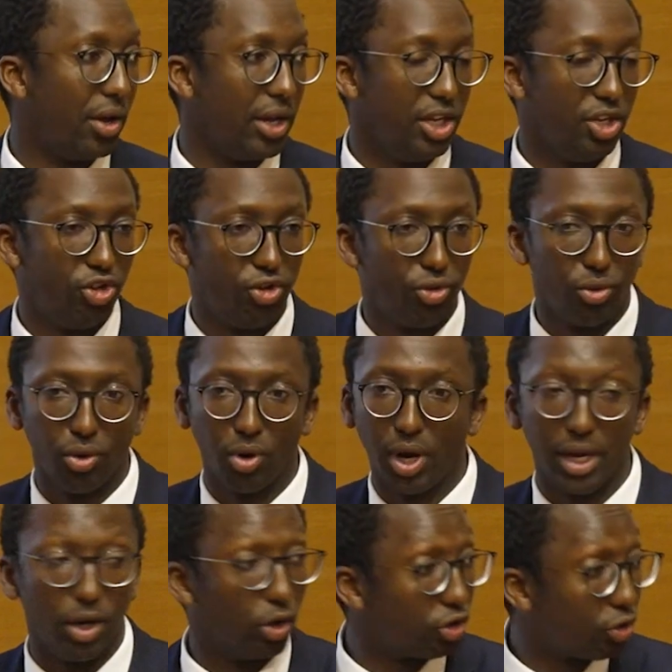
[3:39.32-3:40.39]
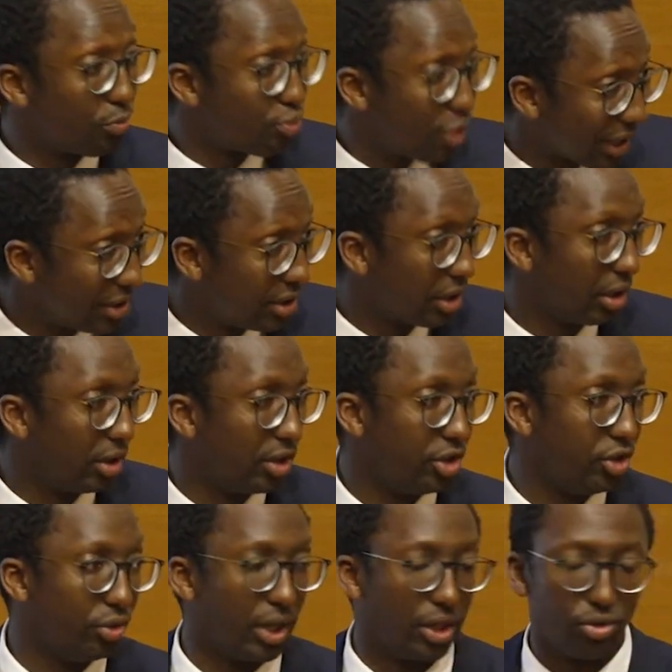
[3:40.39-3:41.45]
issues and those practical
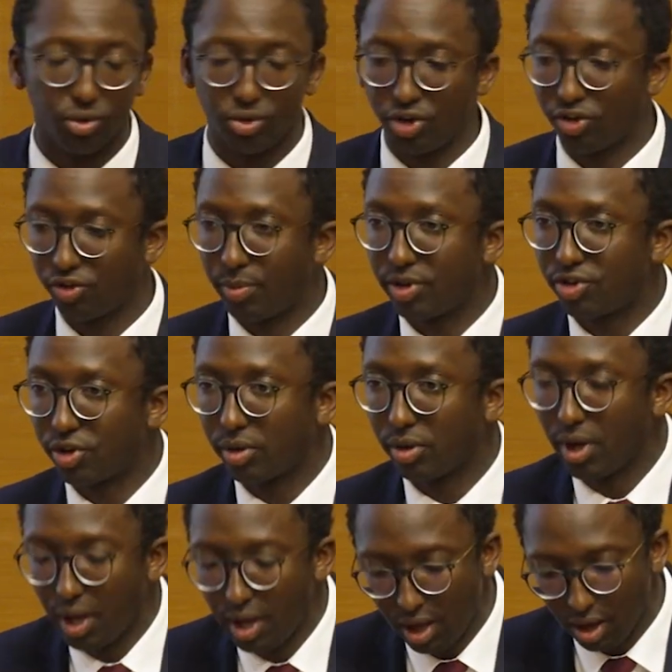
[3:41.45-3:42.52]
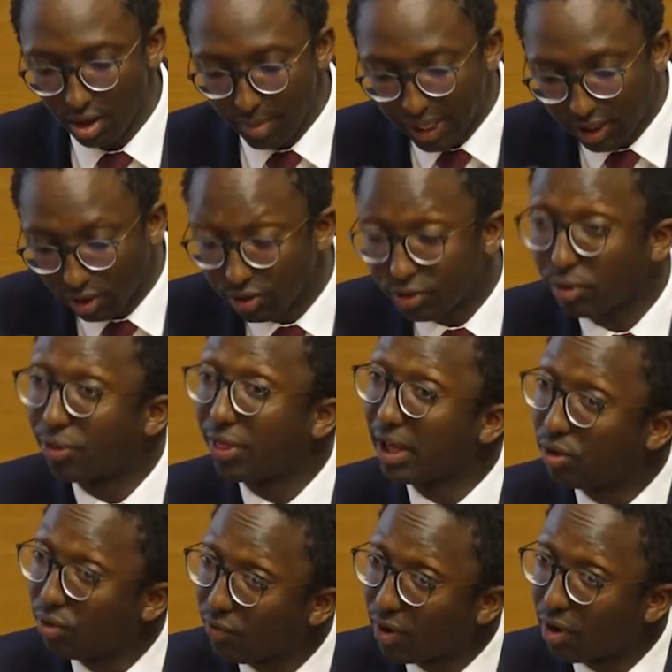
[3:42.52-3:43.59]
issues that you just mentioned, Michael. So
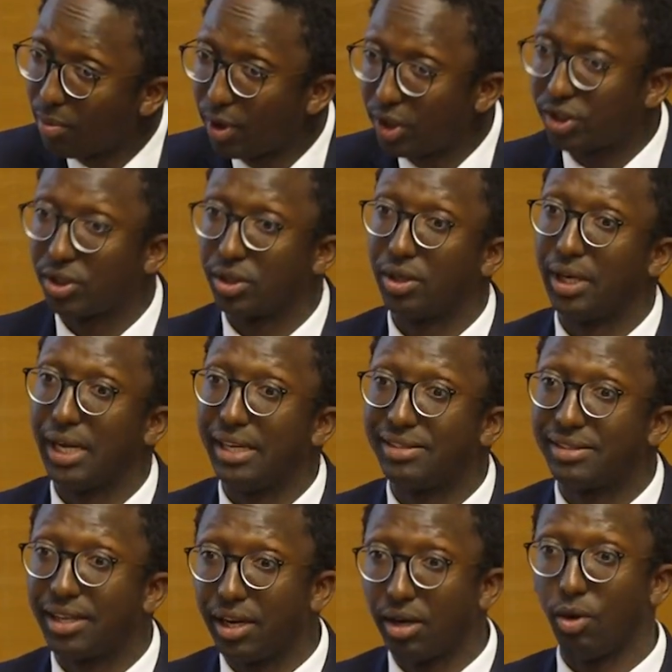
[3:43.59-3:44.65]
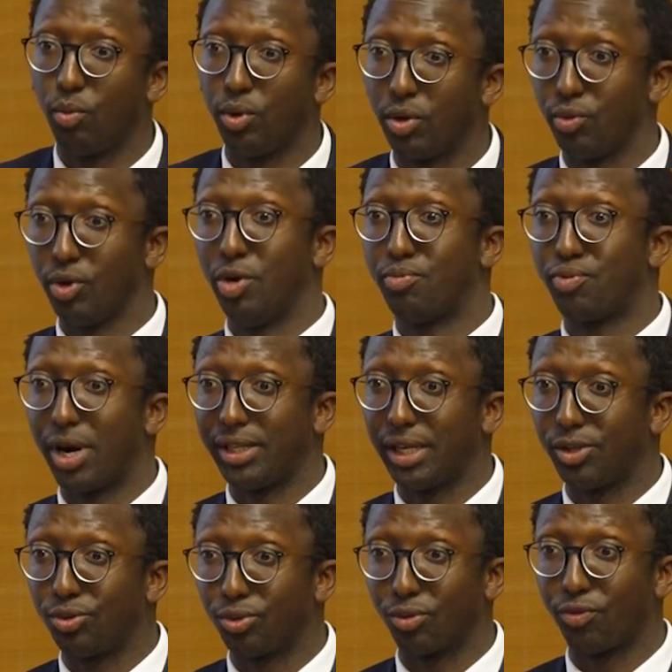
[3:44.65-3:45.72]
thank you very much, Esther. We are really proud
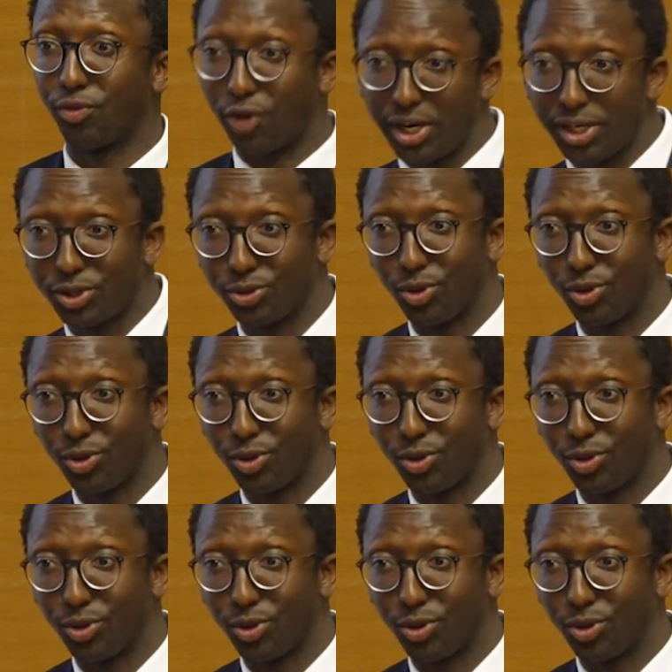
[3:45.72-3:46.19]
that you're French.